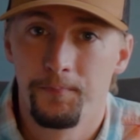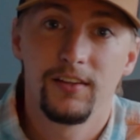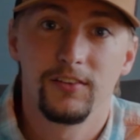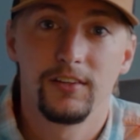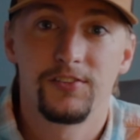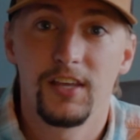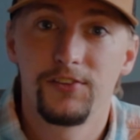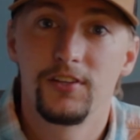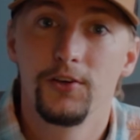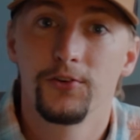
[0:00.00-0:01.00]
It
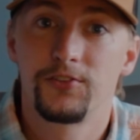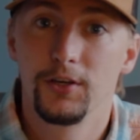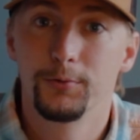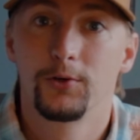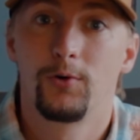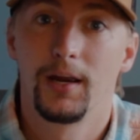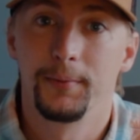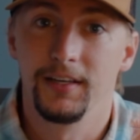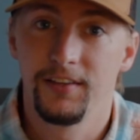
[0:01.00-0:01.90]
states that your skill requirement